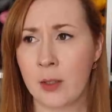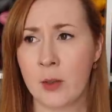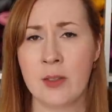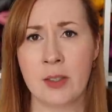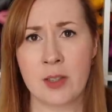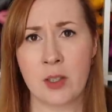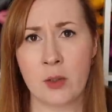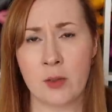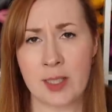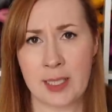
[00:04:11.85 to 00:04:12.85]
And those of us
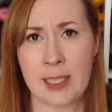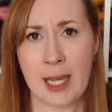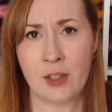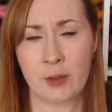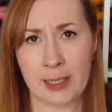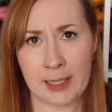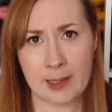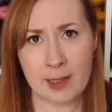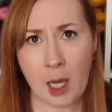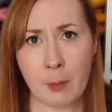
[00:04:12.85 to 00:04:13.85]
who sit naturally in
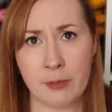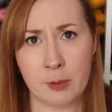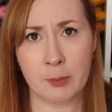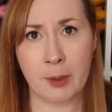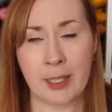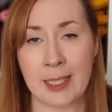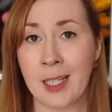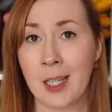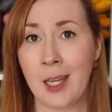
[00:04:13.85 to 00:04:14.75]
this comfortable bucket,